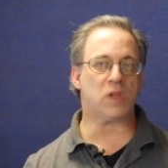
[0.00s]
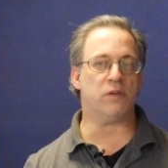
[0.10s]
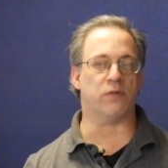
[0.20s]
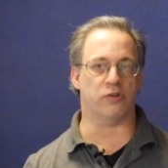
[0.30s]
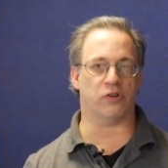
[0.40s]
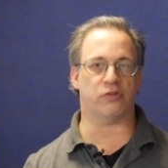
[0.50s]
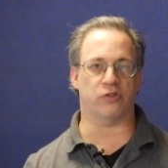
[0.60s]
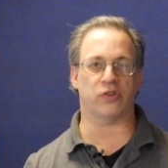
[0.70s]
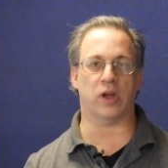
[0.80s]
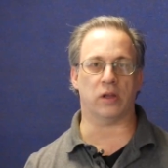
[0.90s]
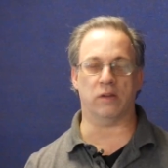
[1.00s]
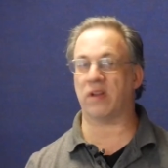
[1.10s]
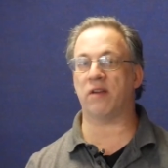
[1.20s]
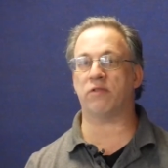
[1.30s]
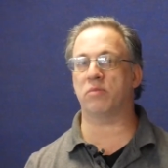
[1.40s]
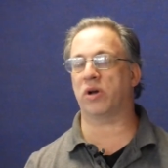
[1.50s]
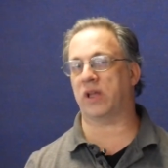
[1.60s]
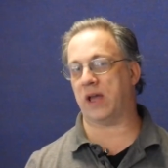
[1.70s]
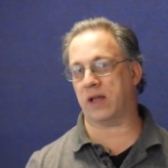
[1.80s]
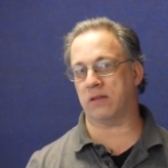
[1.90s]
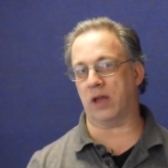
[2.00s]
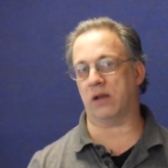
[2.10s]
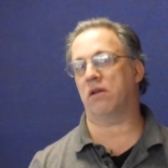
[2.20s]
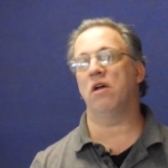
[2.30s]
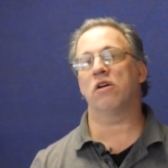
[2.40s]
for just a second. If everybody had that,